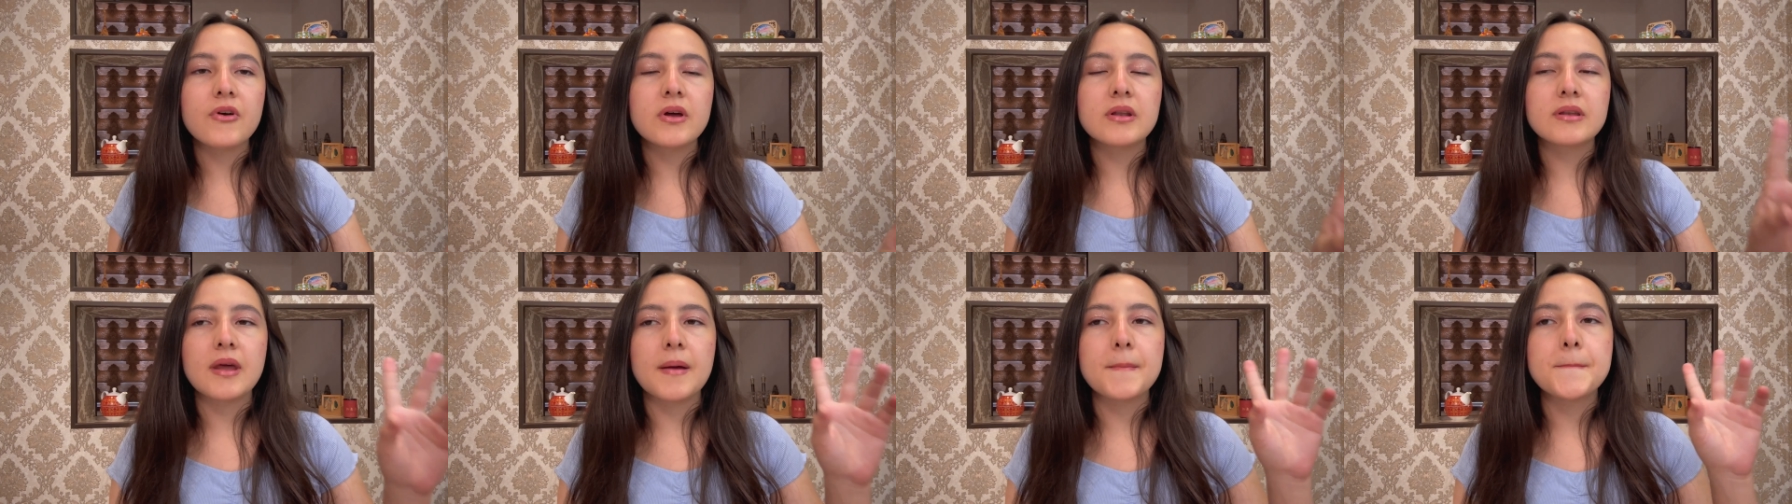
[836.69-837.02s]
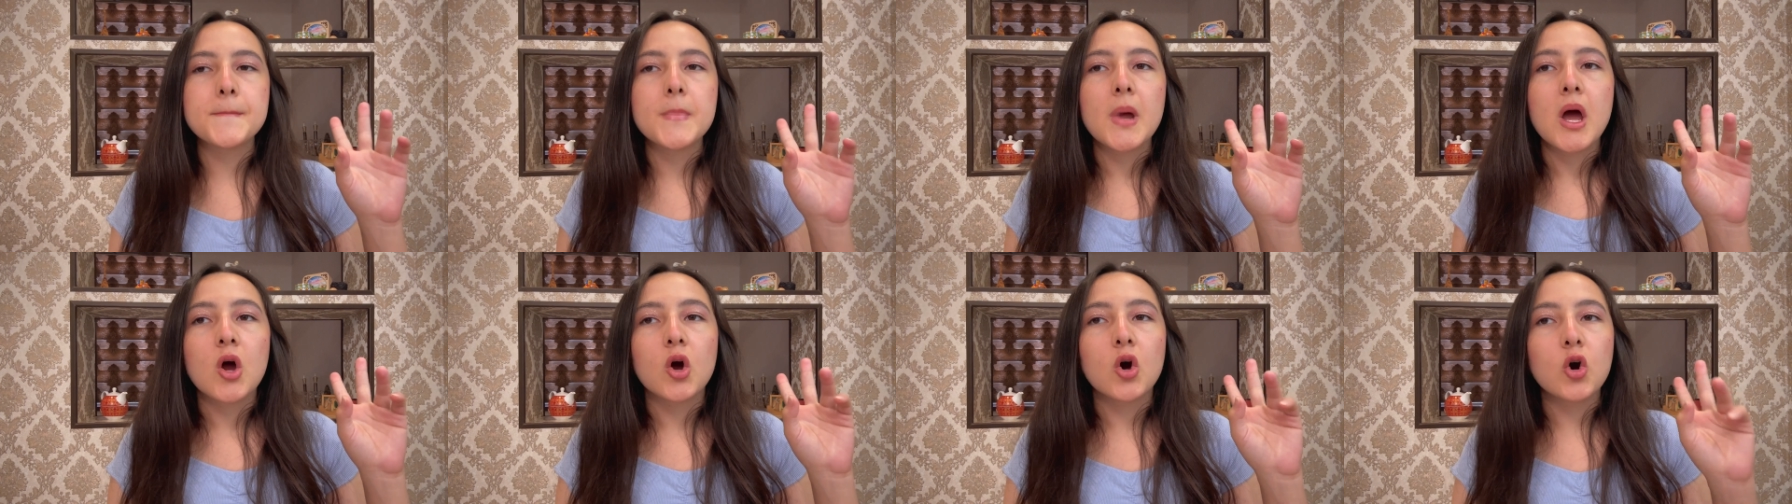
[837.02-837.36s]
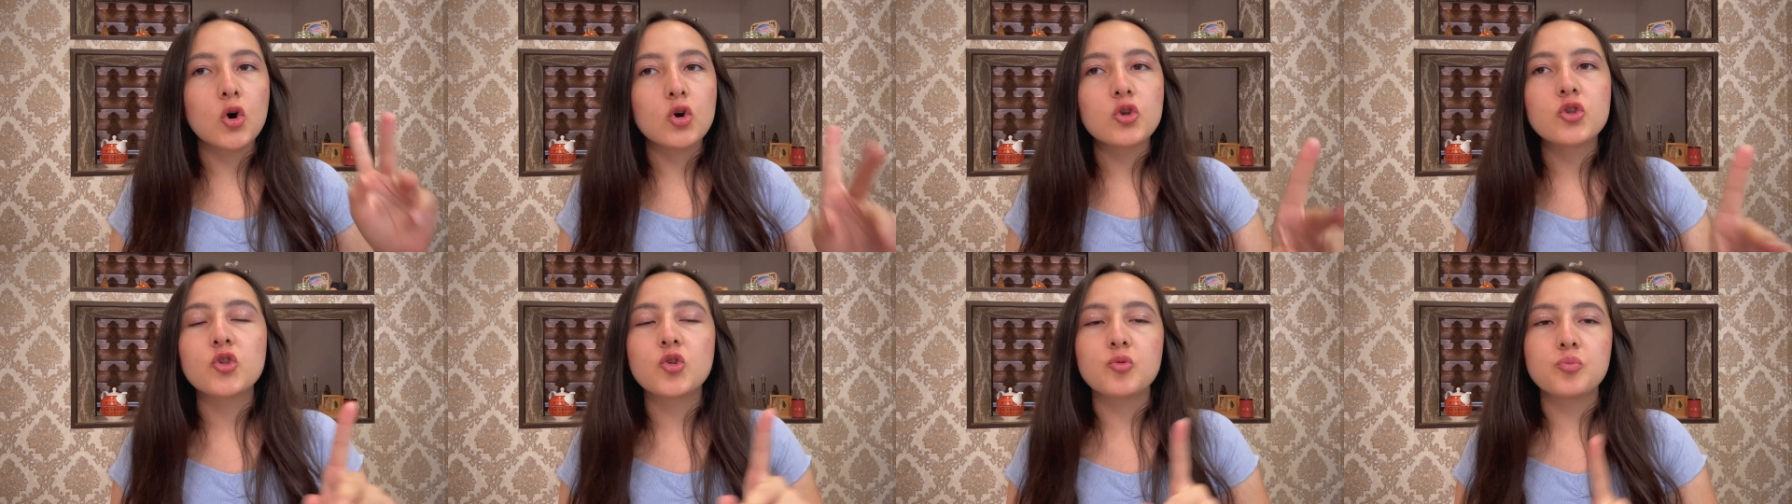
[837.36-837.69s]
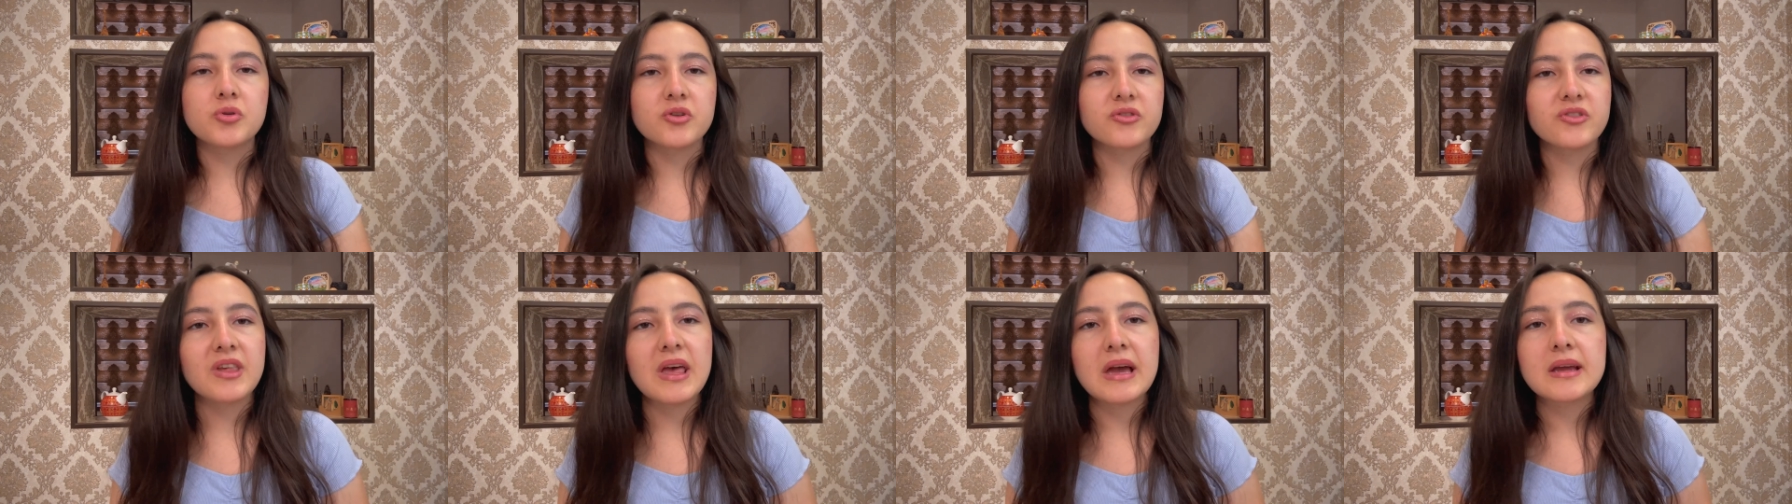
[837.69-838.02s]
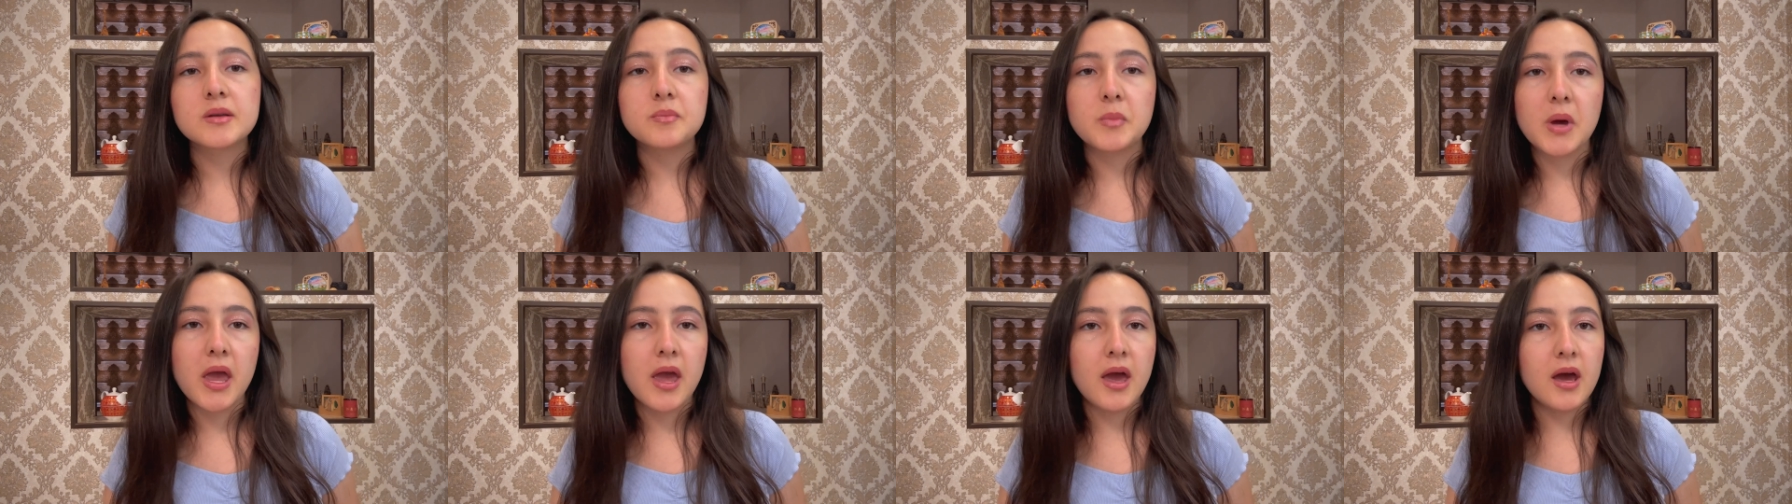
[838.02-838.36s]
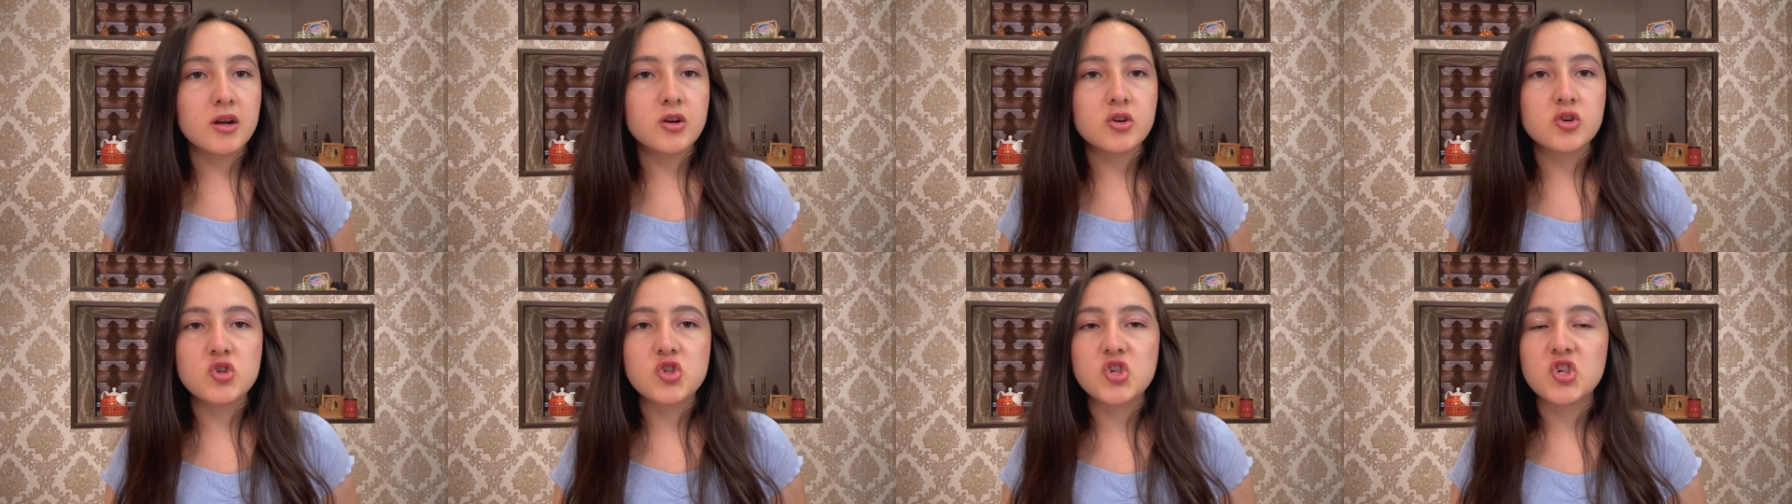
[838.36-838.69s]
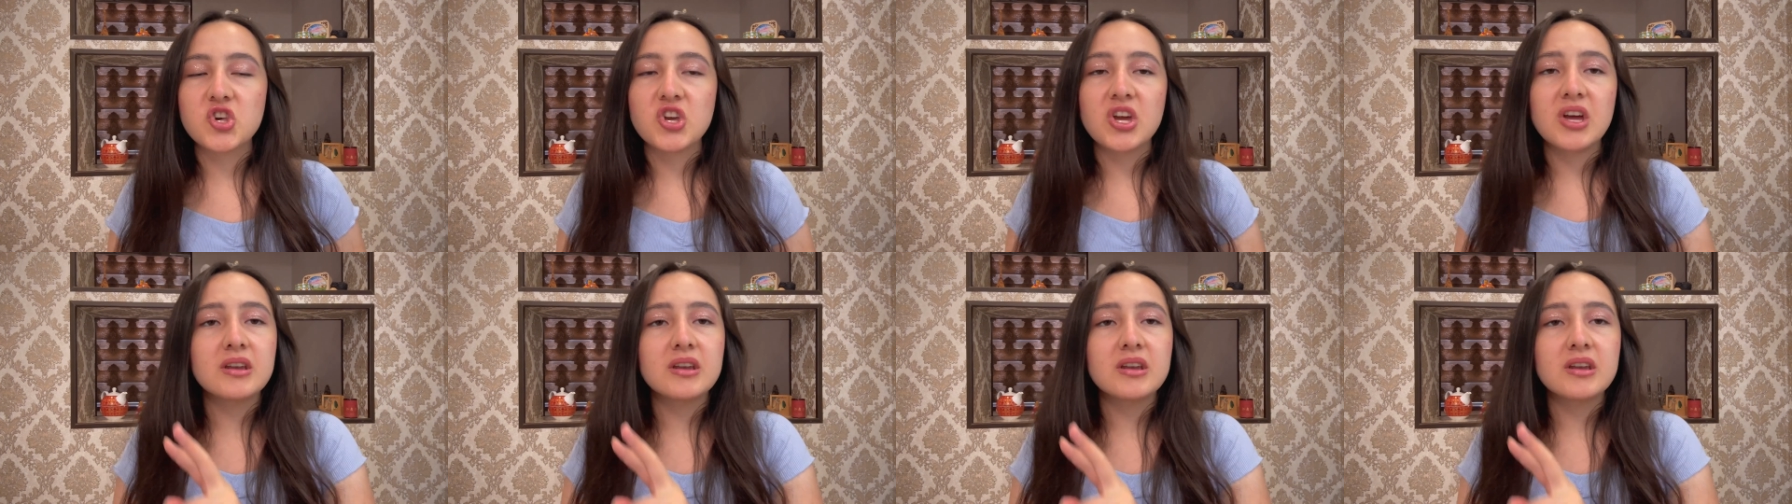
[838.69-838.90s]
and I'm going to protect my energy